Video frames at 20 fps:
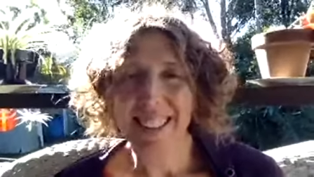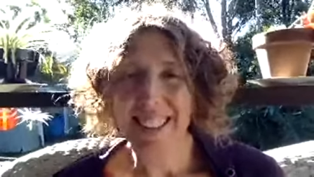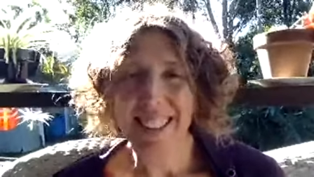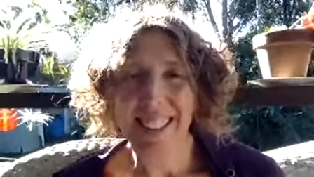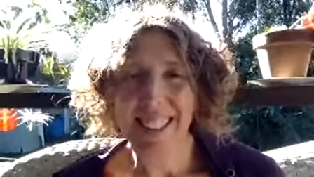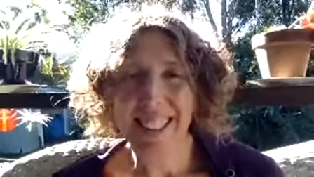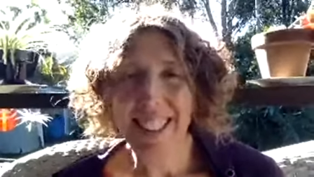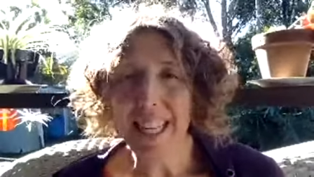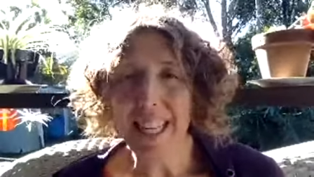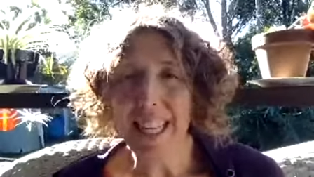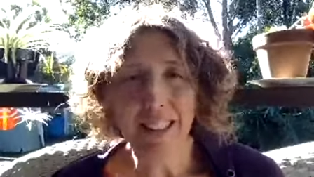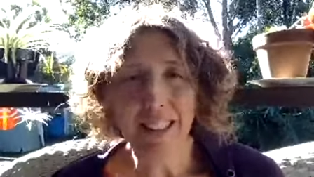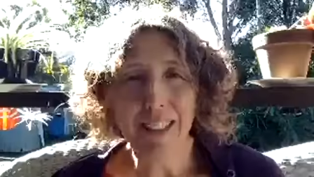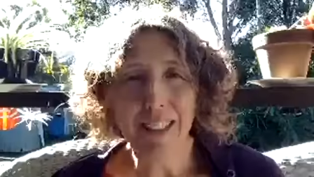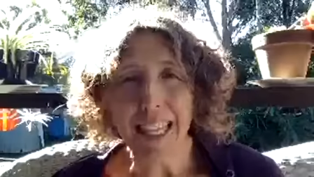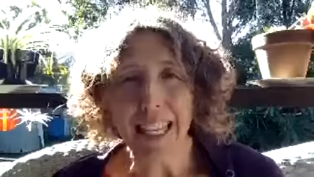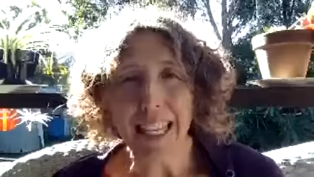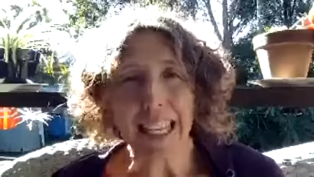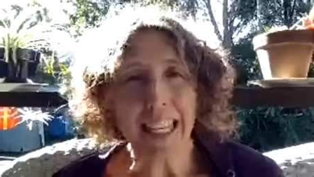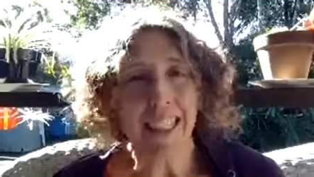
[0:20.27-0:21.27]

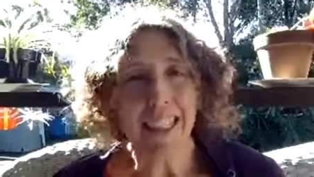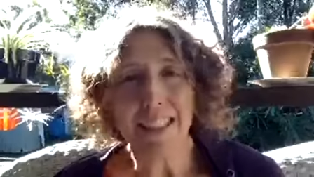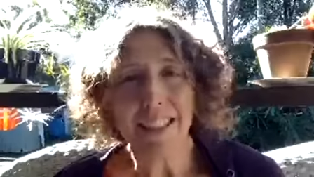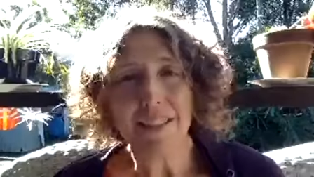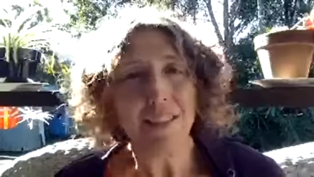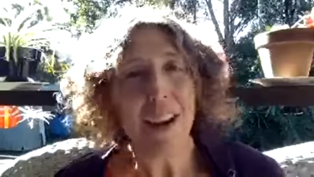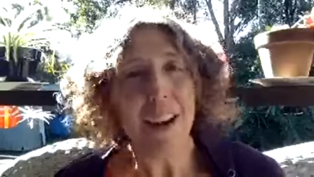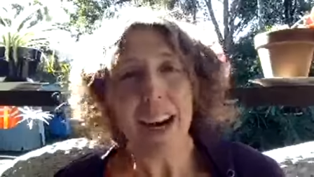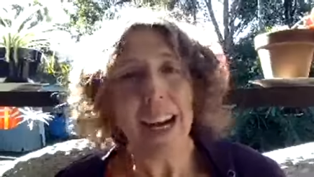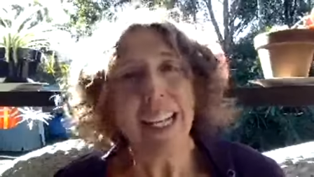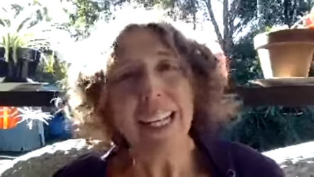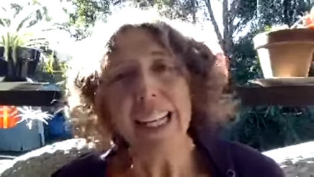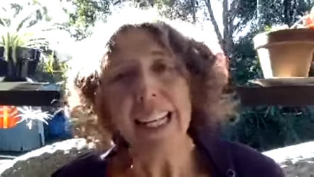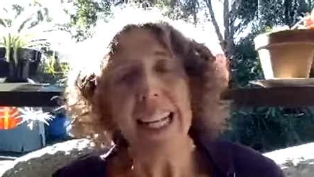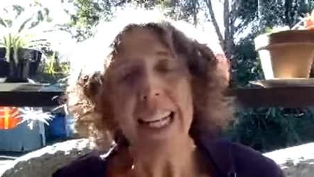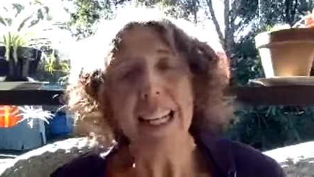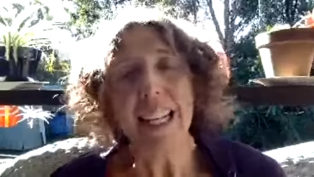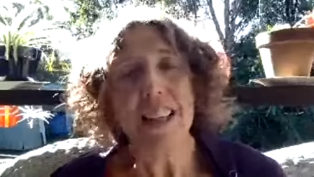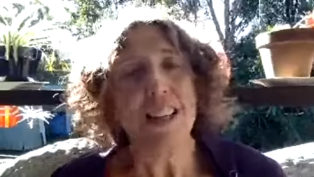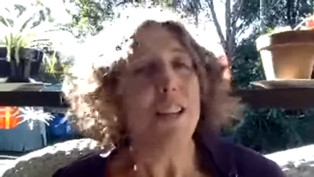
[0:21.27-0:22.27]
sacredly,
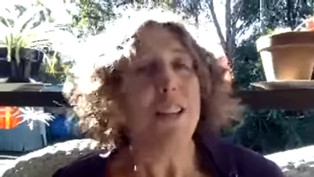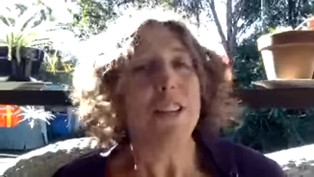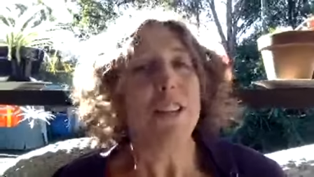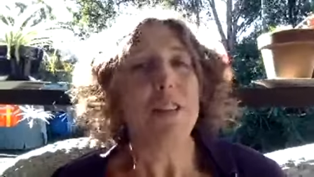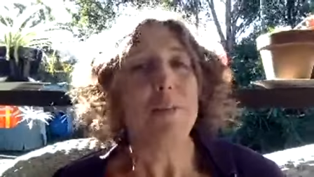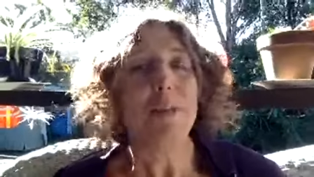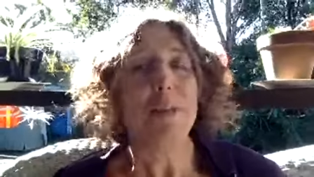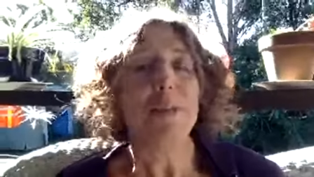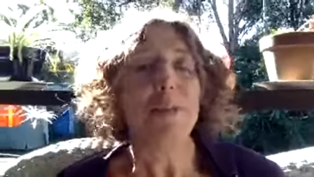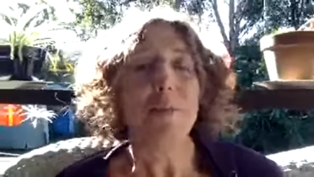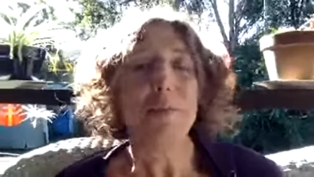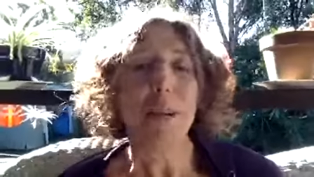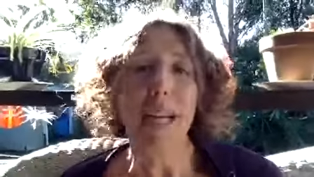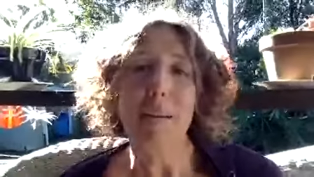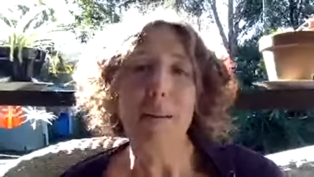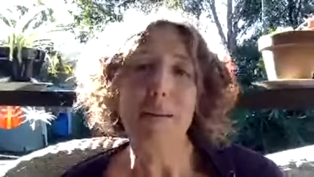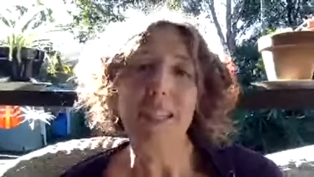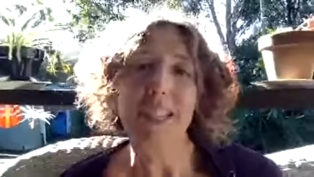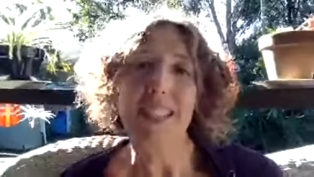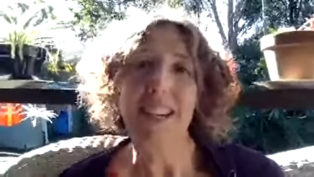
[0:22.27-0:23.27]
divinely adorable
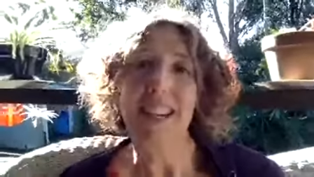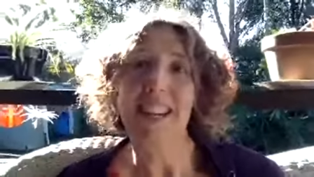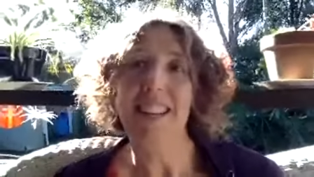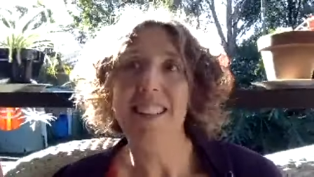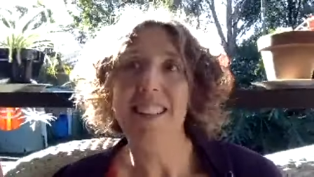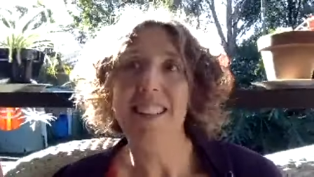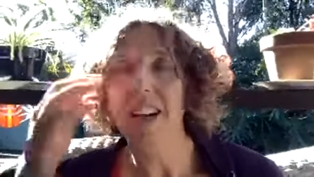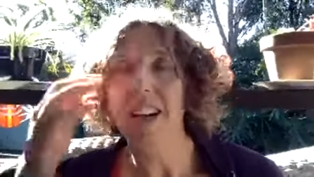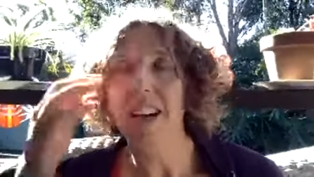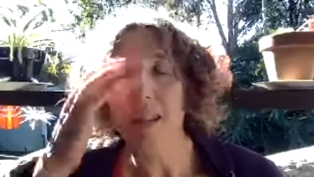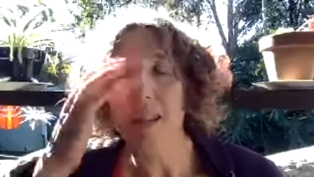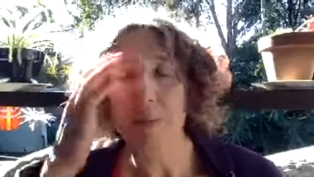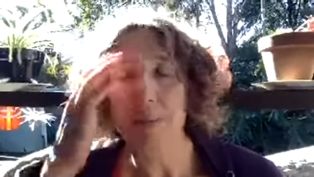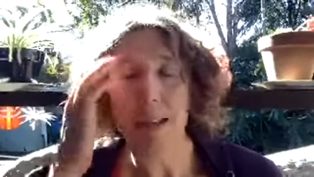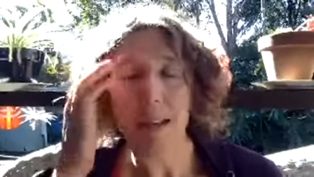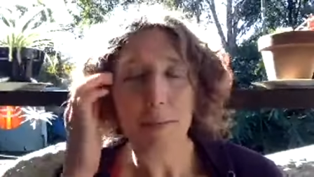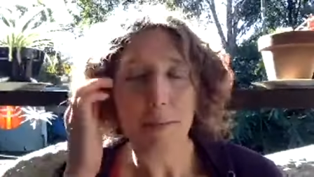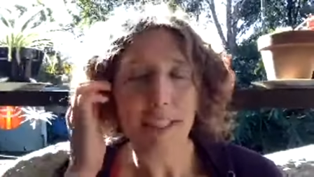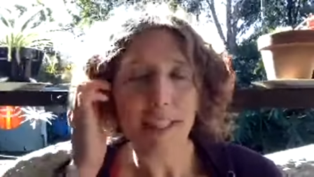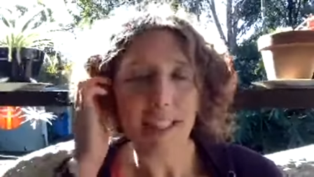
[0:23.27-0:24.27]
babies are, tiny
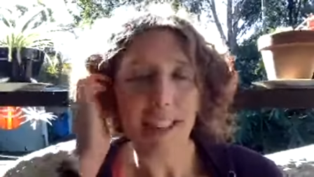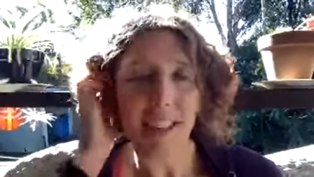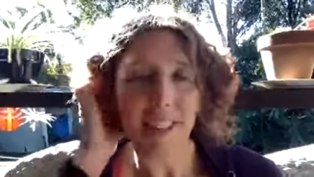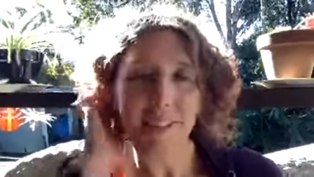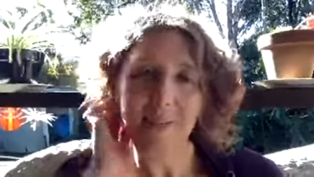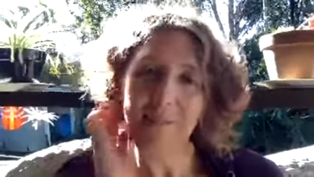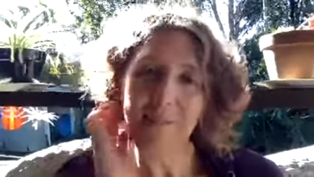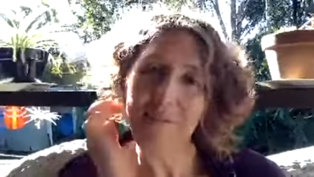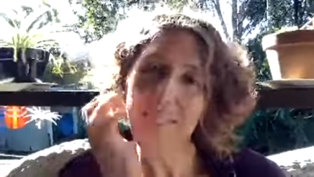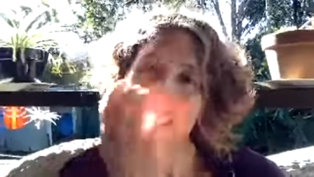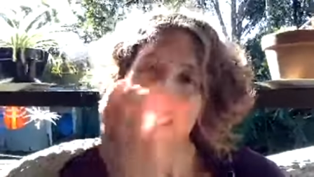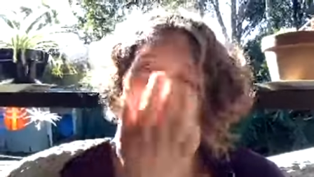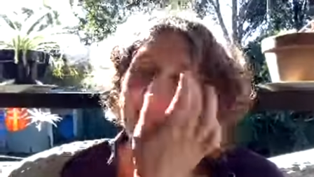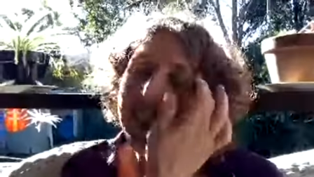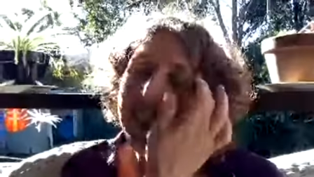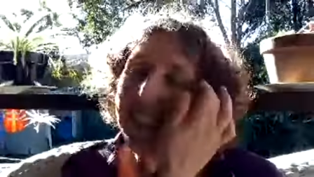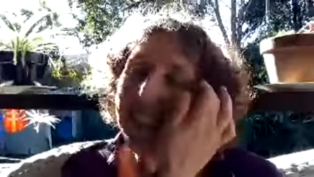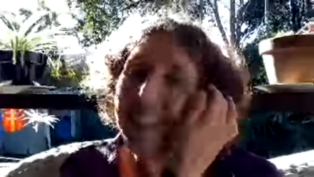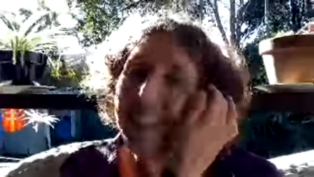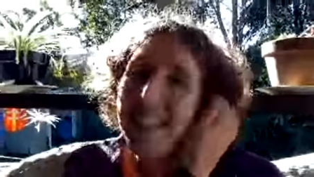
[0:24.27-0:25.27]
babies are.
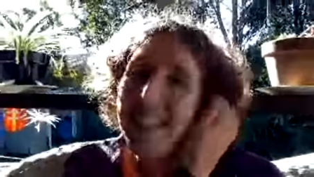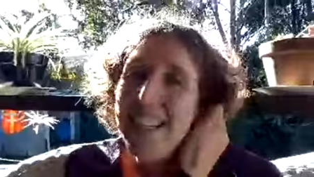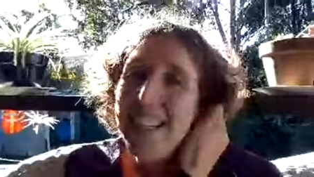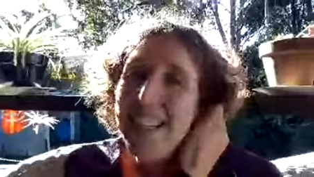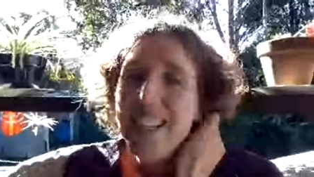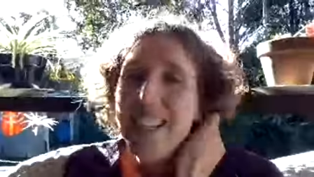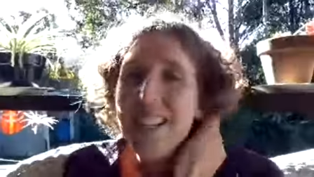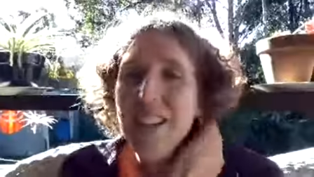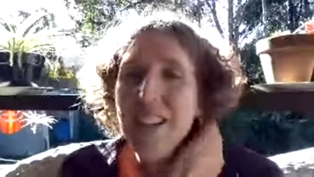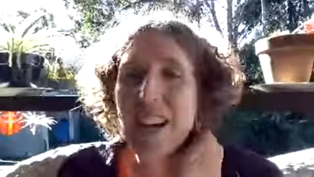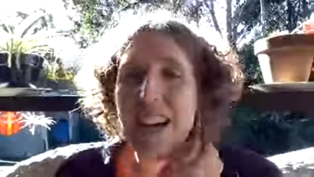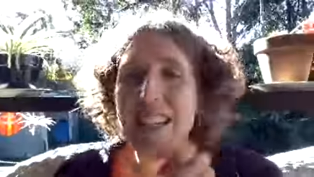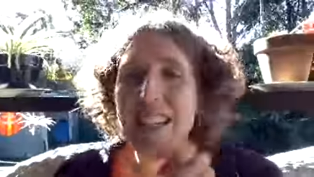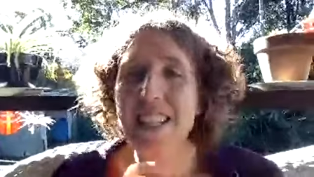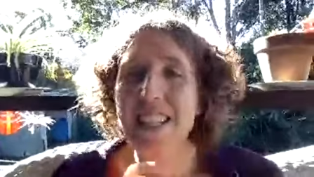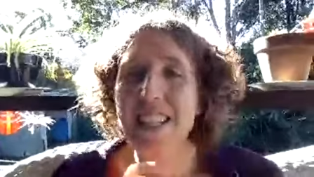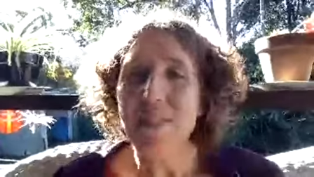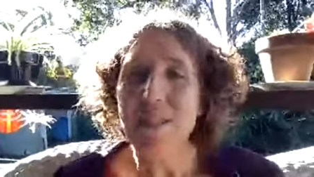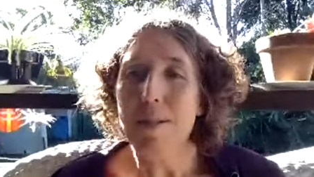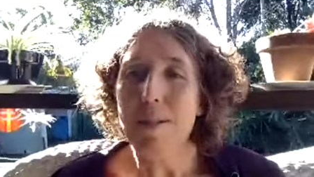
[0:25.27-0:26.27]
So I
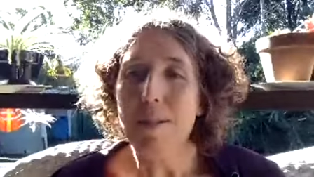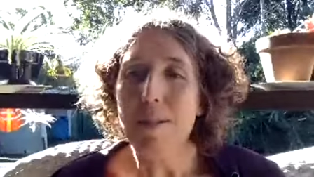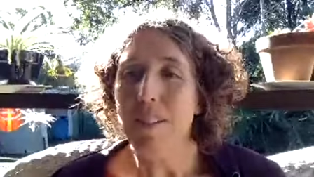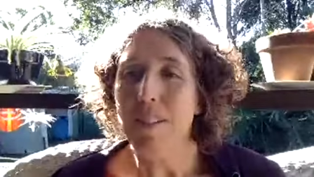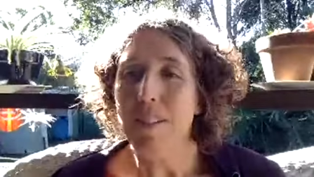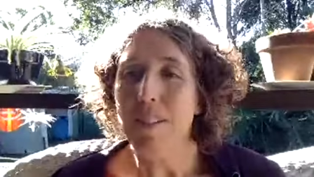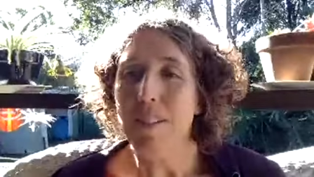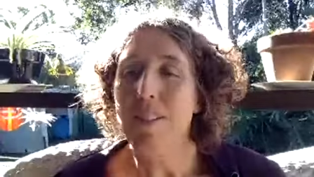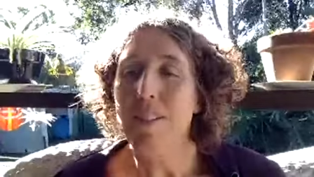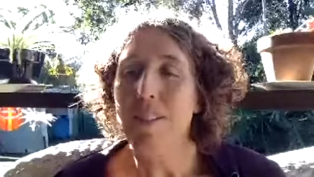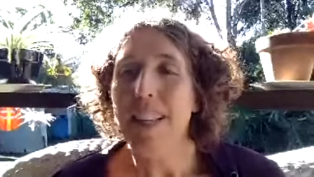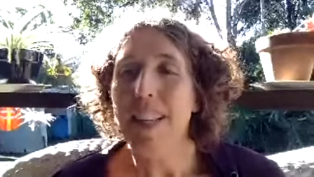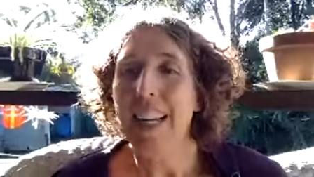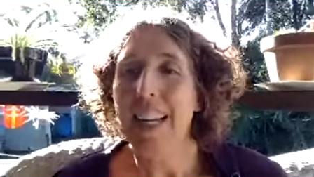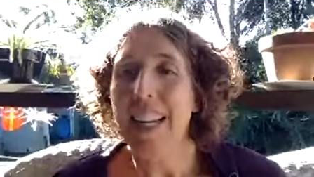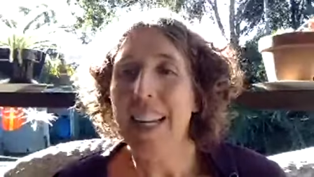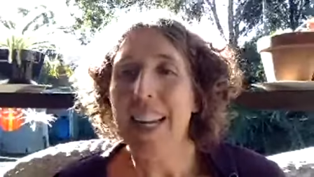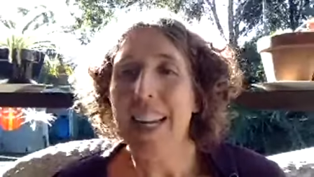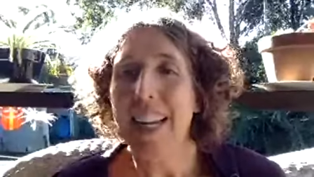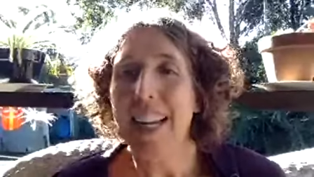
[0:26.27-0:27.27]
just want to
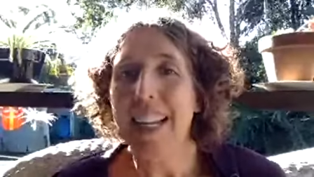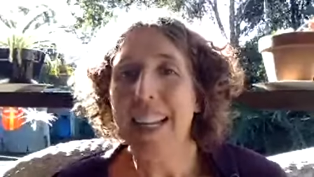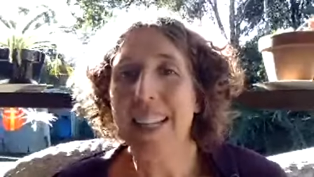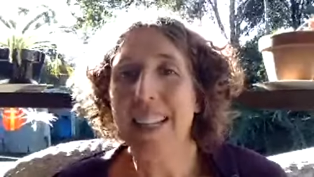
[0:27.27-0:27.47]
briefly